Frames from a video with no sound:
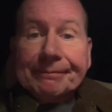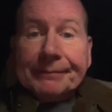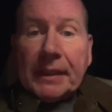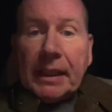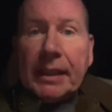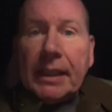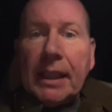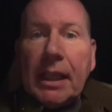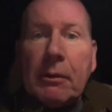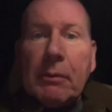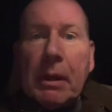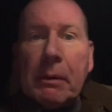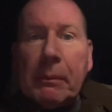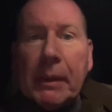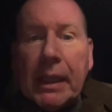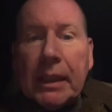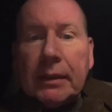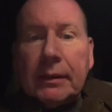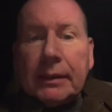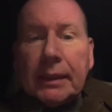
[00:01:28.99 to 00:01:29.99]
I think that went
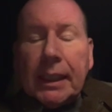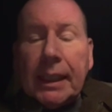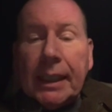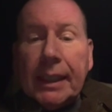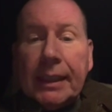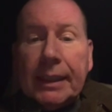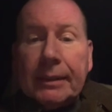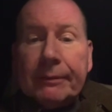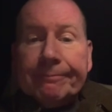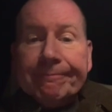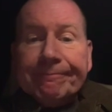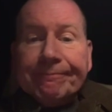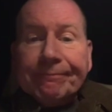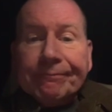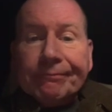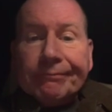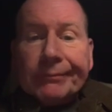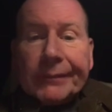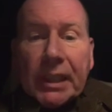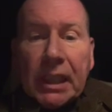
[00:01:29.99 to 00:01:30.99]
well.
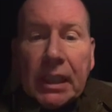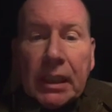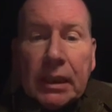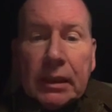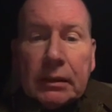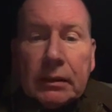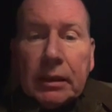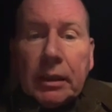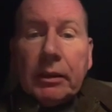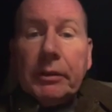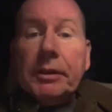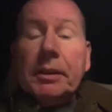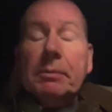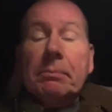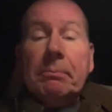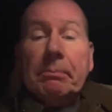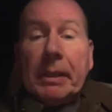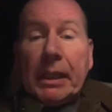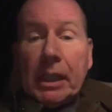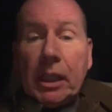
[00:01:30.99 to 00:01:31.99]
So it's
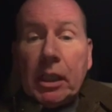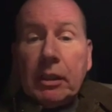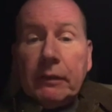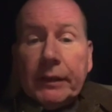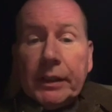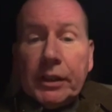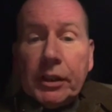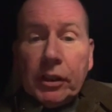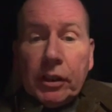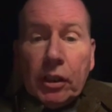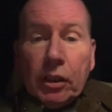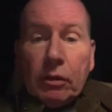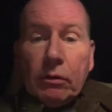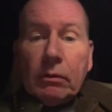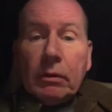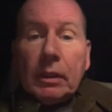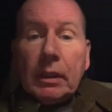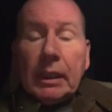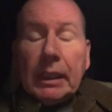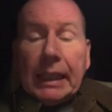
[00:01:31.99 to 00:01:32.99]
back over to
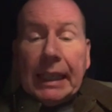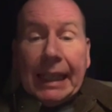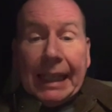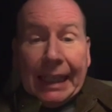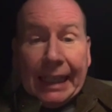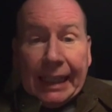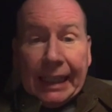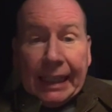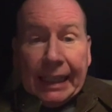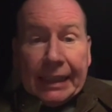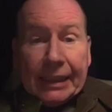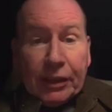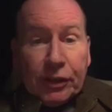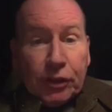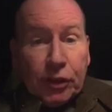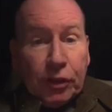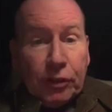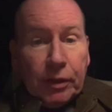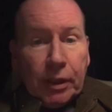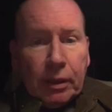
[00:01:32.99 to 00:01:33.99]
you at the
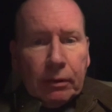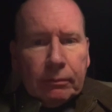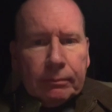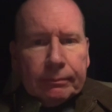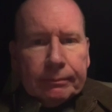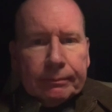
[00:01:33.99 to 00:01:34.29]
studio.